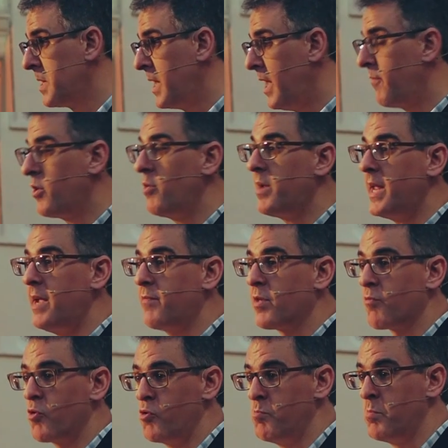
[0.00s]
If you leave the
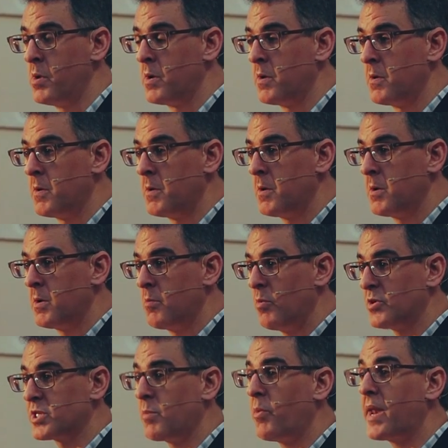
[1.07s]
room, well,
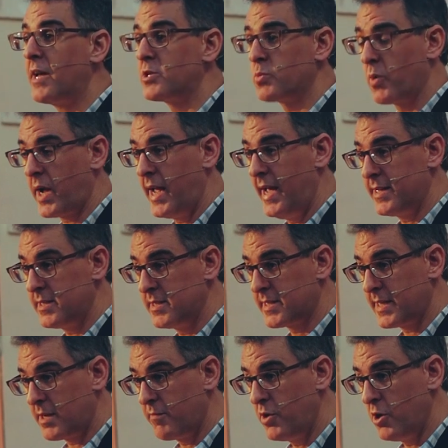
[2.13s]
someone else will get hit
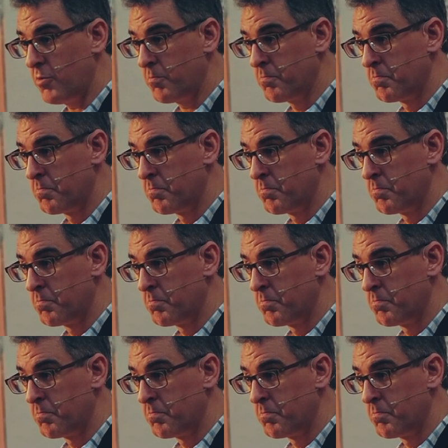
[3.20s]
instead of you.